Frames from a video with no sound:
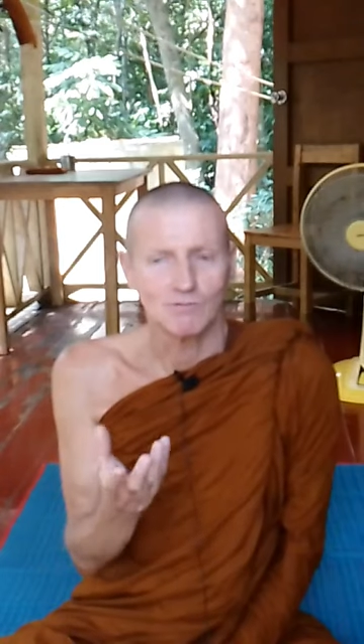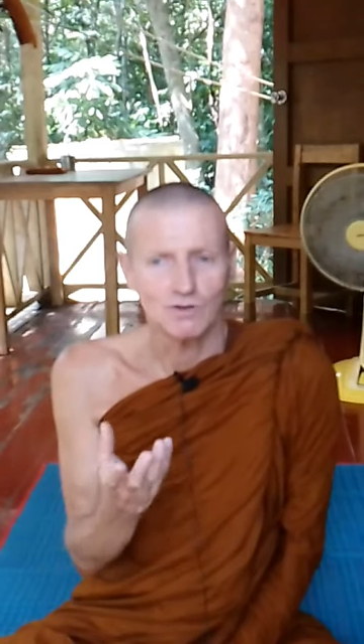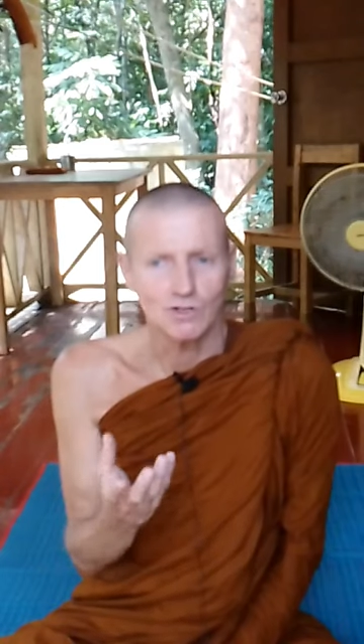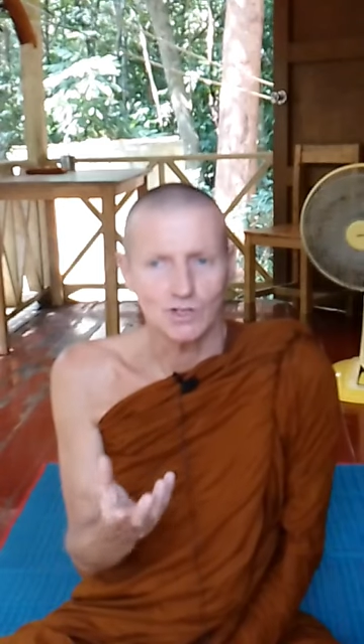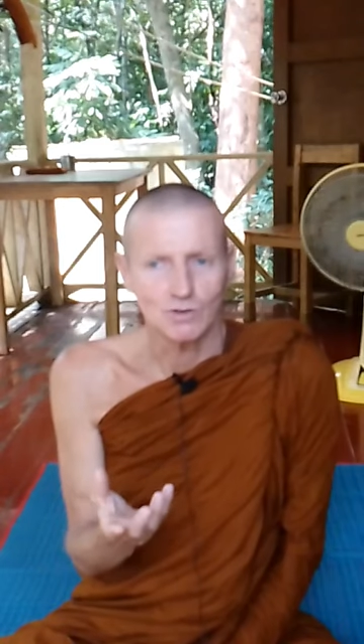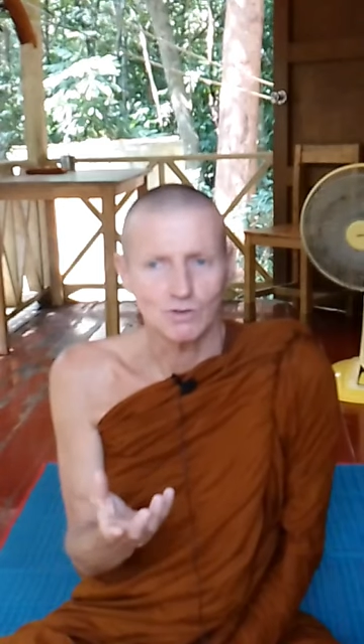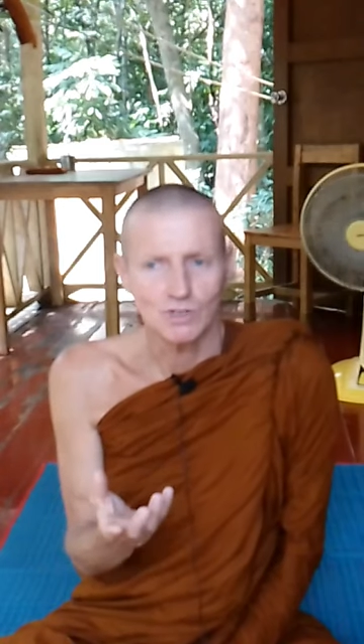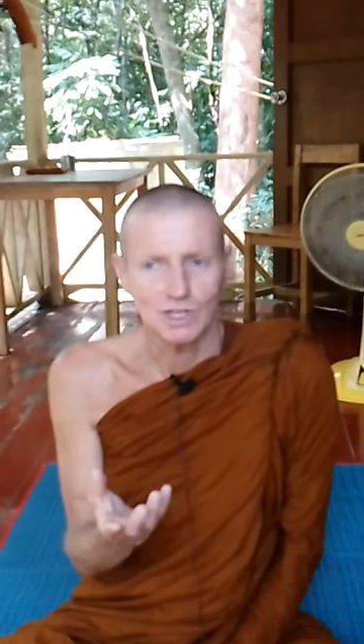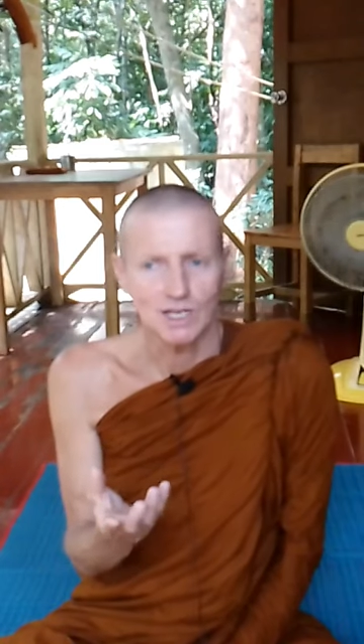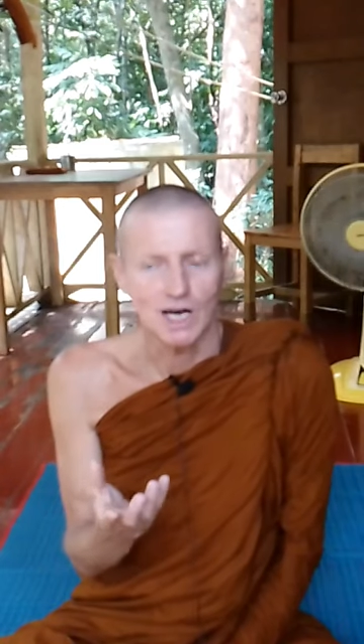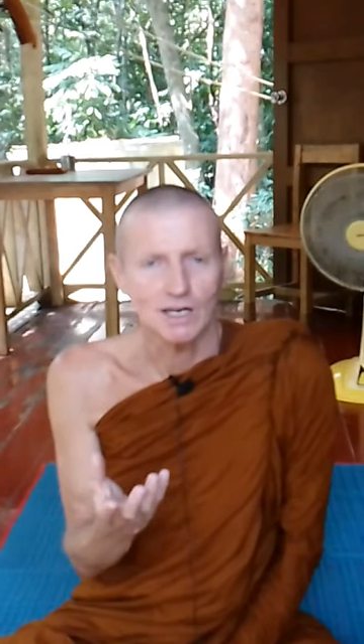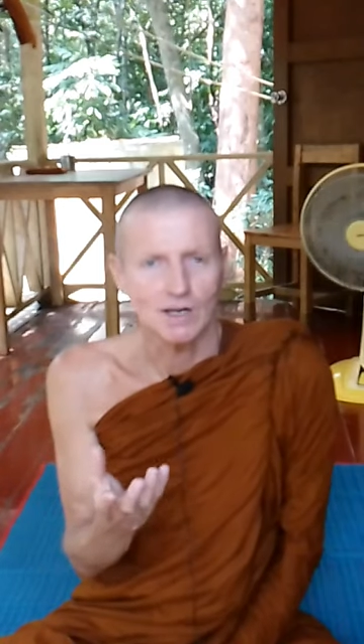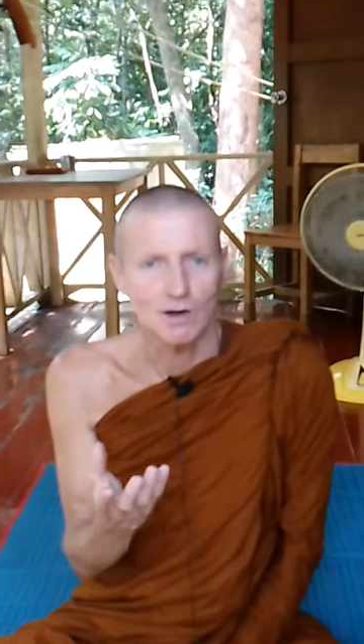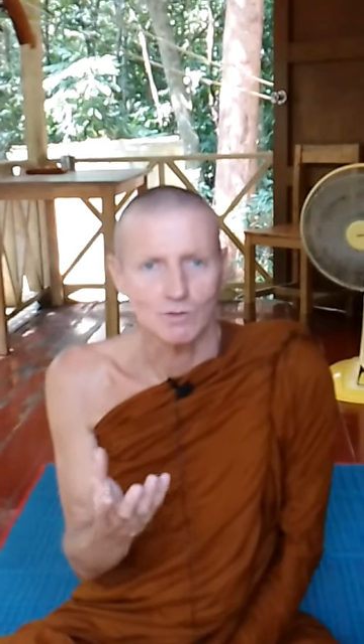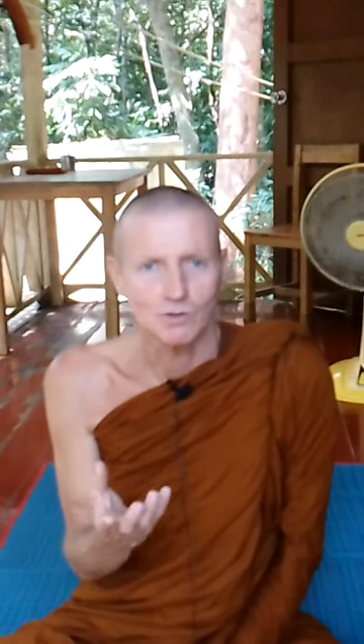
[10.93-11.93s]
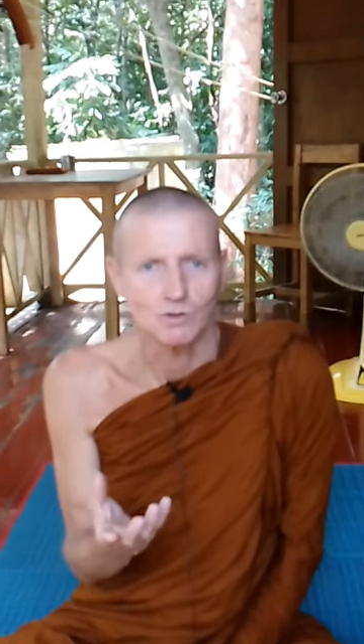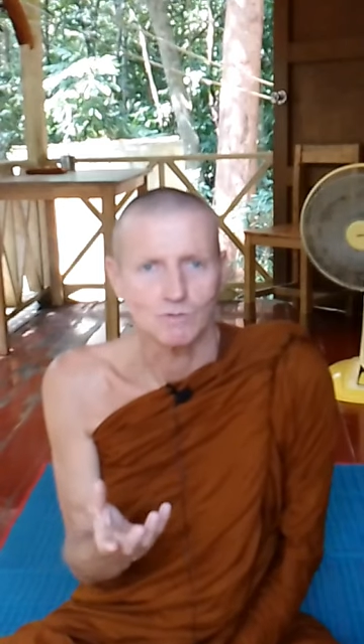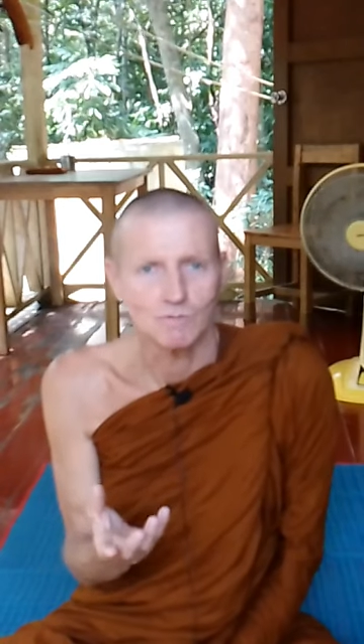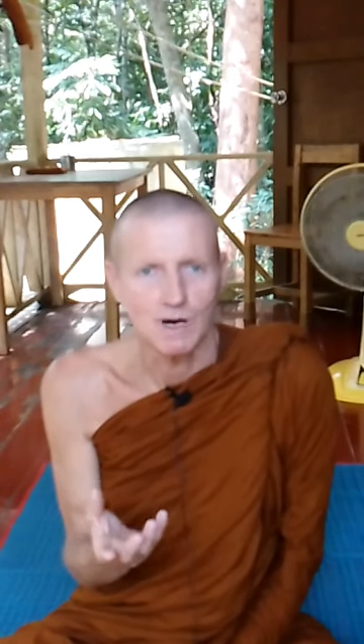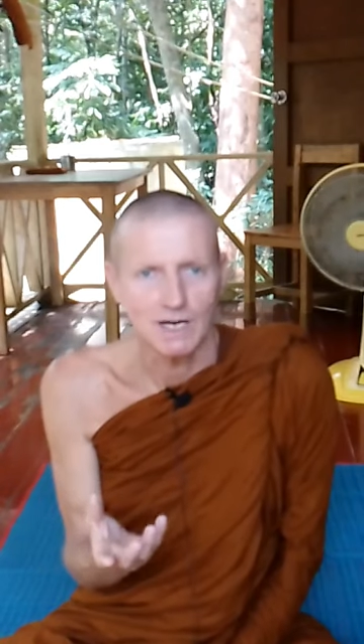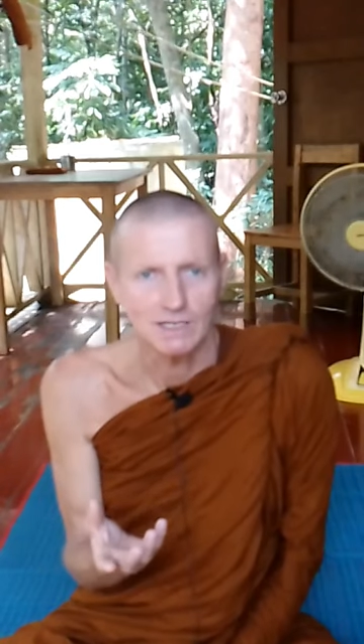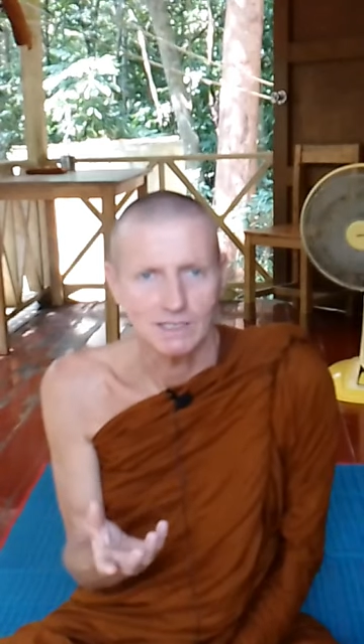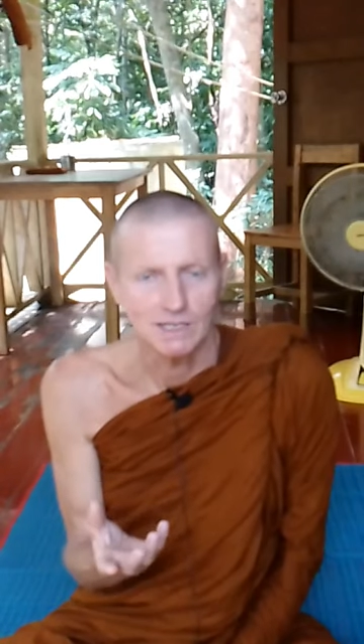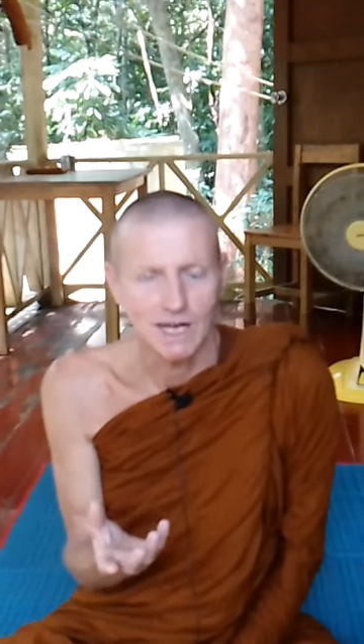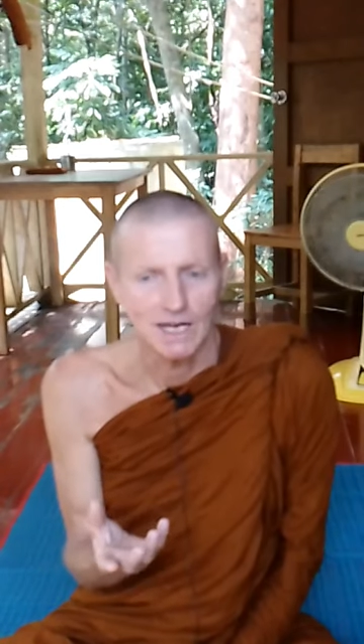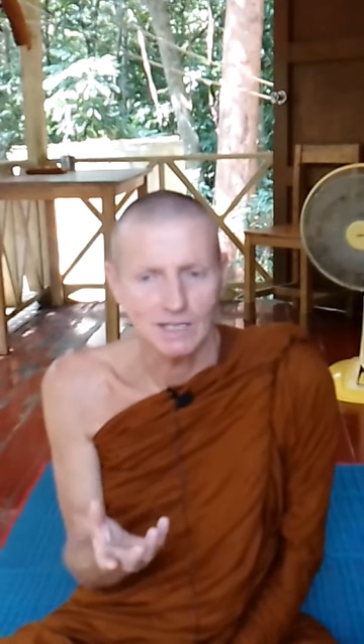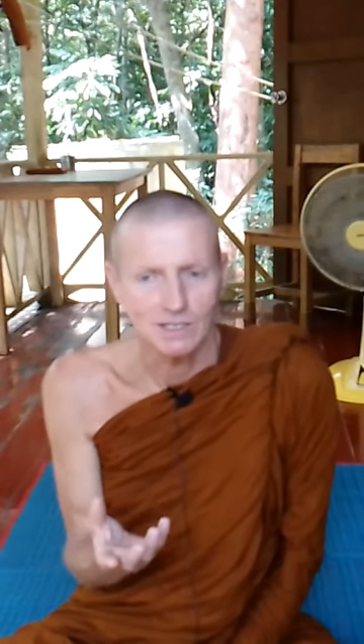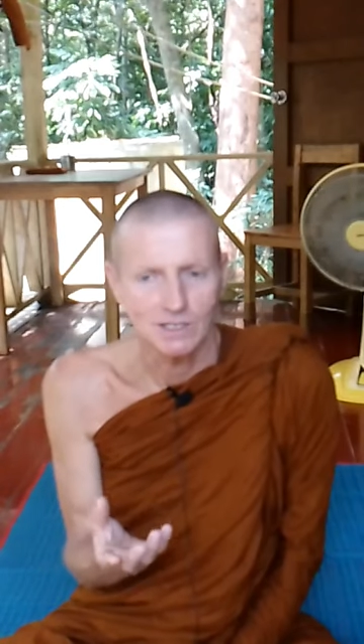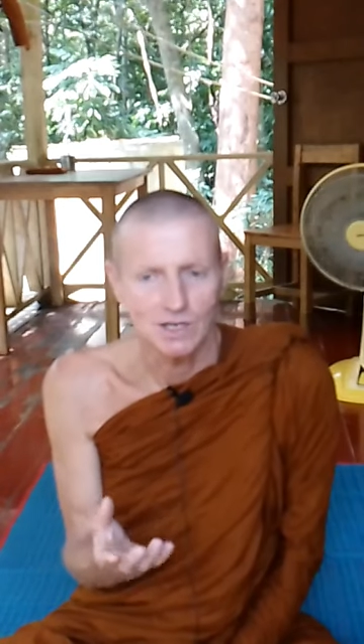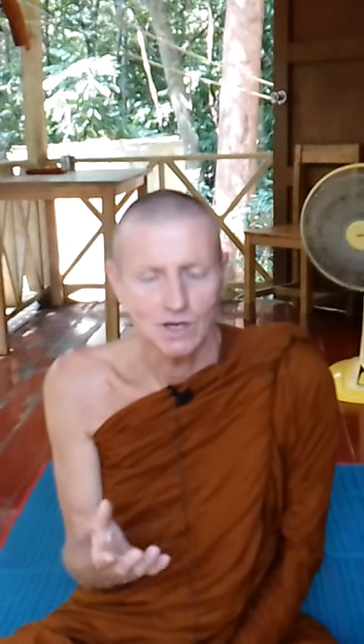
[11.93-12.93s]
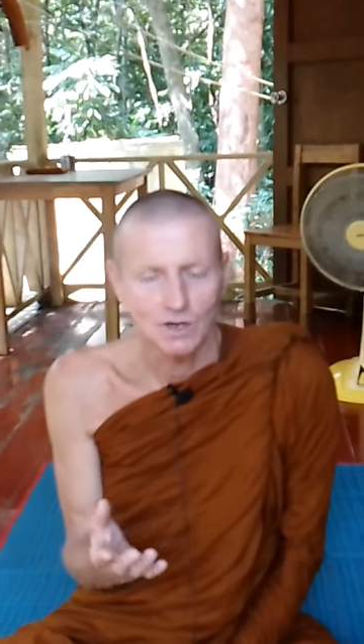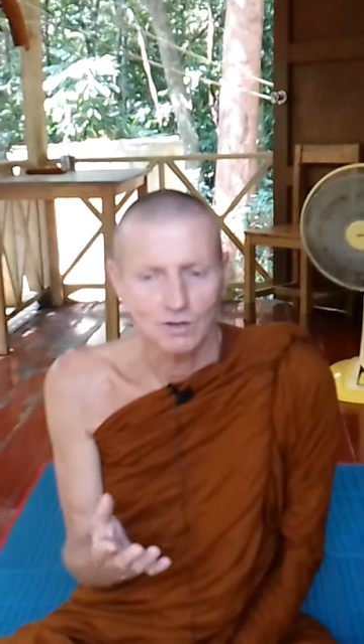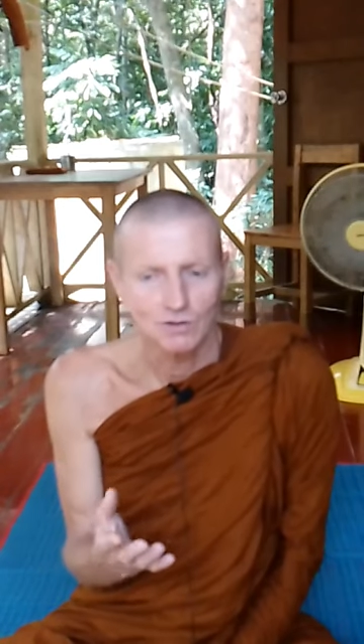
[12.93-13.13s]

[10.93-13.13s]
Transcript: reducing unwholesome mind states